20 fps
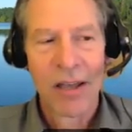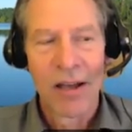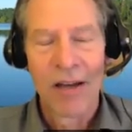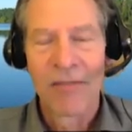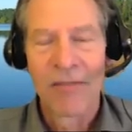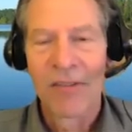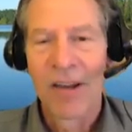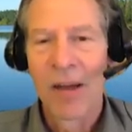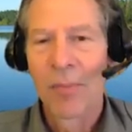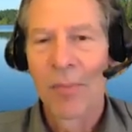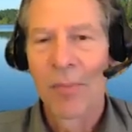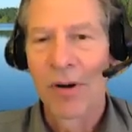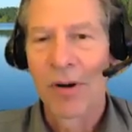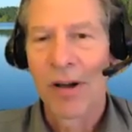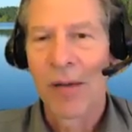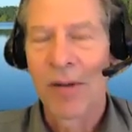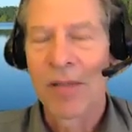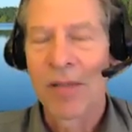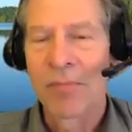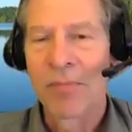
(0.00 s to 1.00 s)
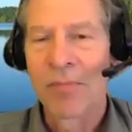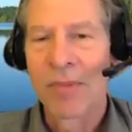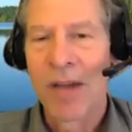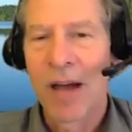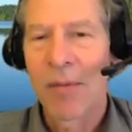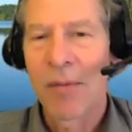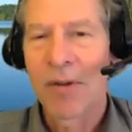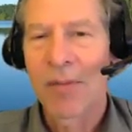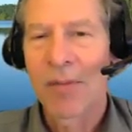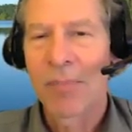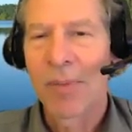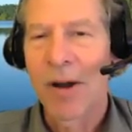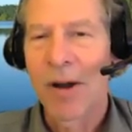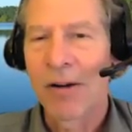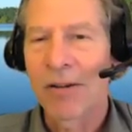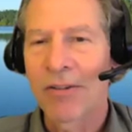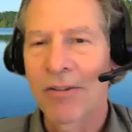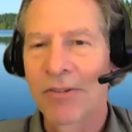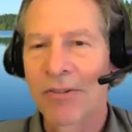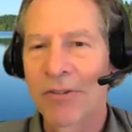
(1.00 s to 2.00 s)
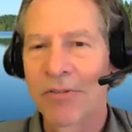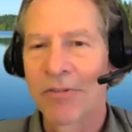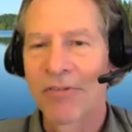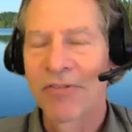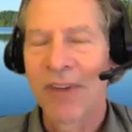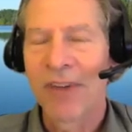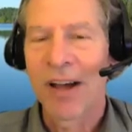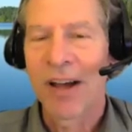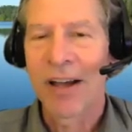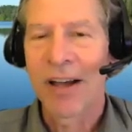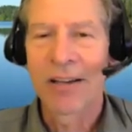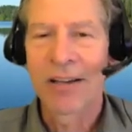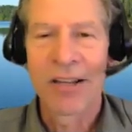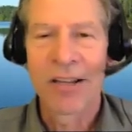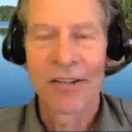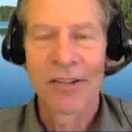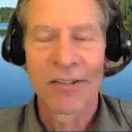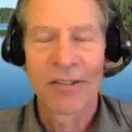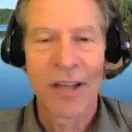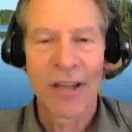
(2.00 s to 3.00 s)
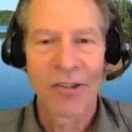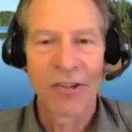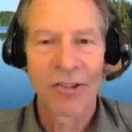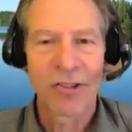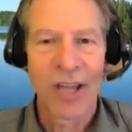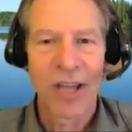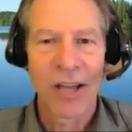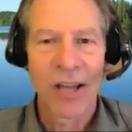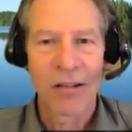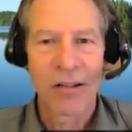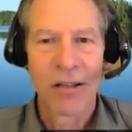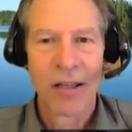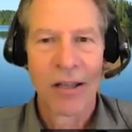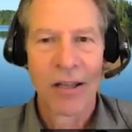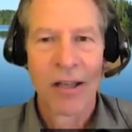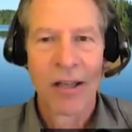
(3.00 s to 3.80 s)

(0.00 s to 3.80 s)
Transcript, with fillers: of number. How many, how many particles did you find in each size channel?